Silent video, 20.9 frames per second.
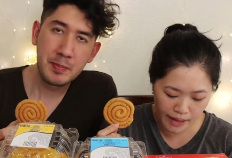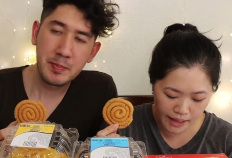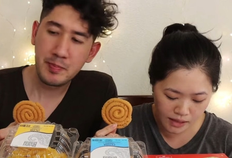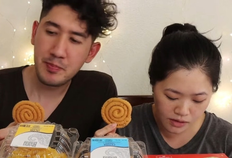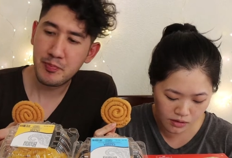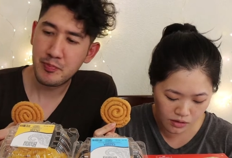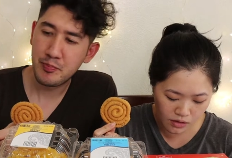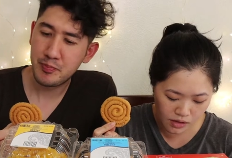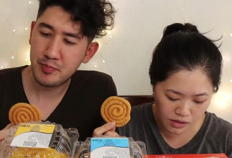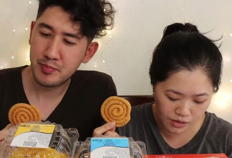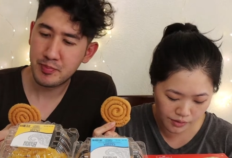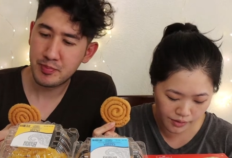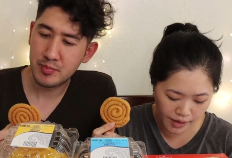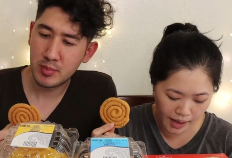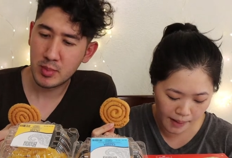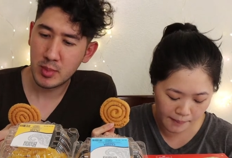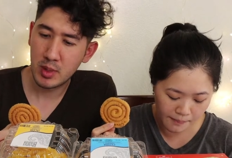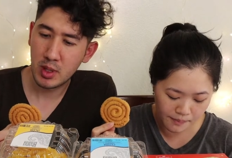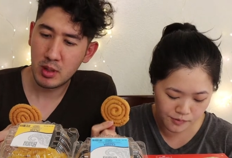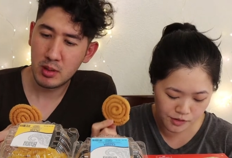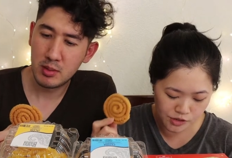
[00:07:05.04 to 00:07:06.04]
Speaker 1: Bengal
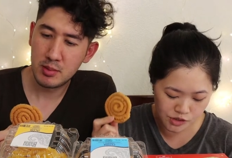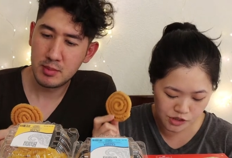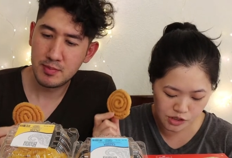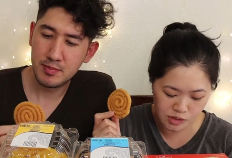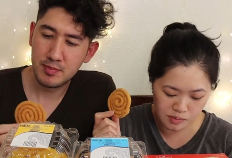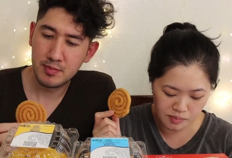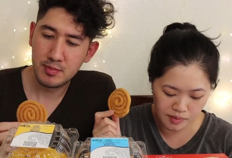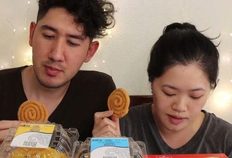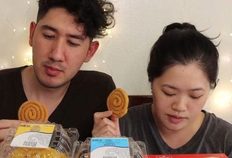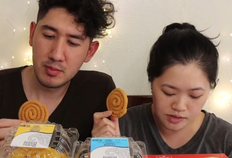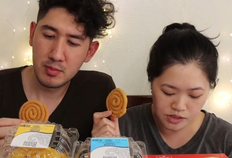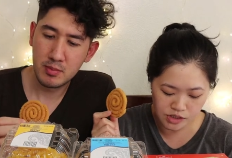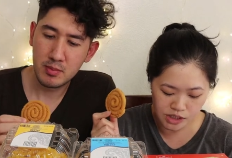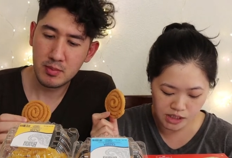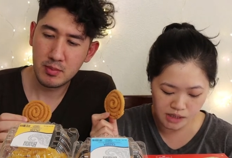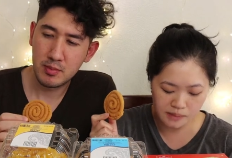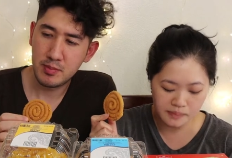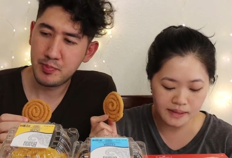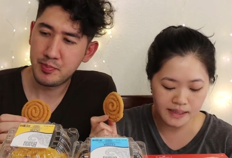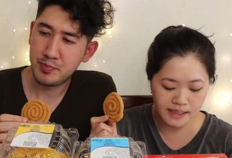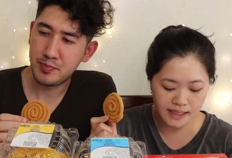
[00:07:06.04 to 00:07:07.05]
gram, which is brown
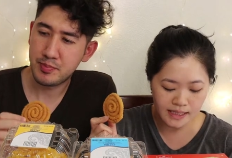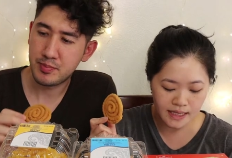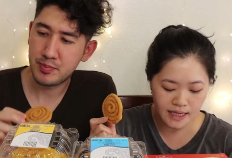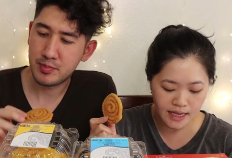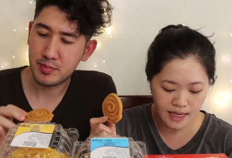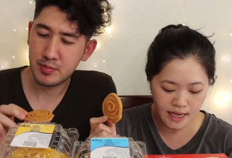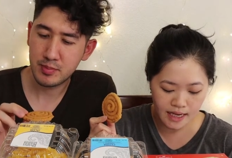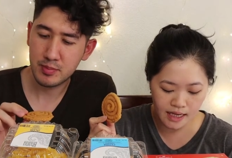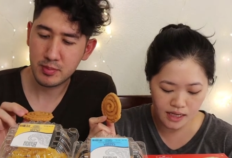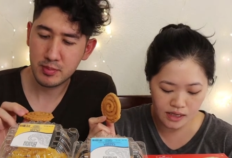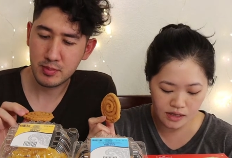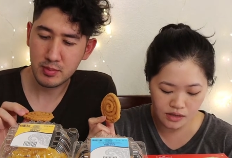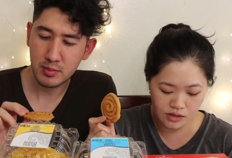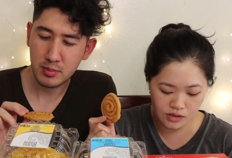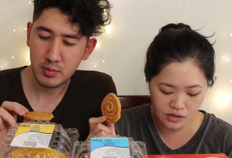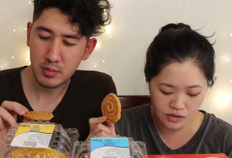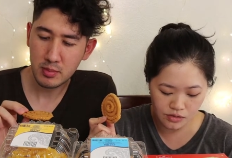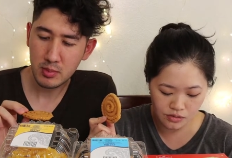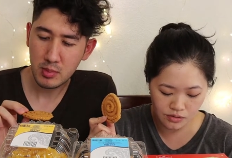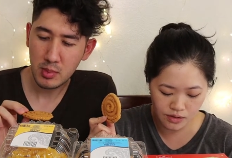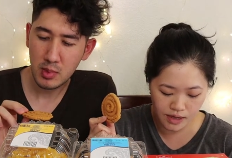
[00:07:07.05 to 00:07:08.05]
chickpea and
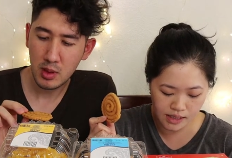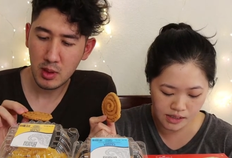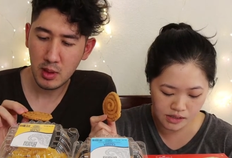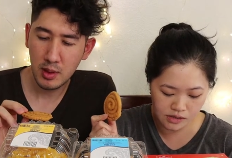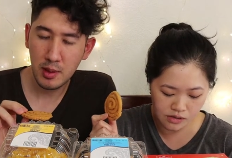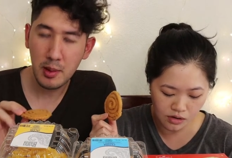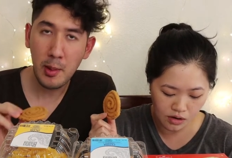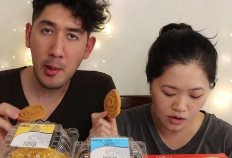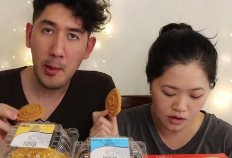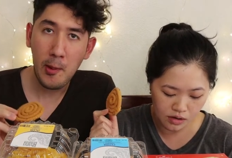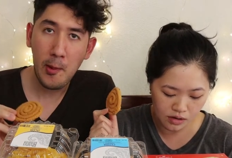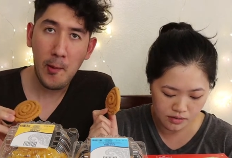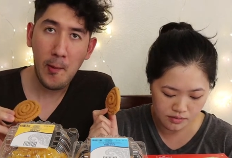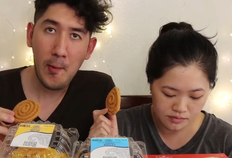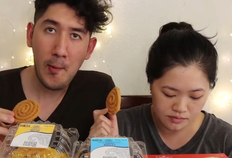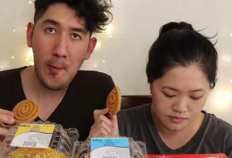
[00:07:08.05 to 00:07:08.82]
urad dal.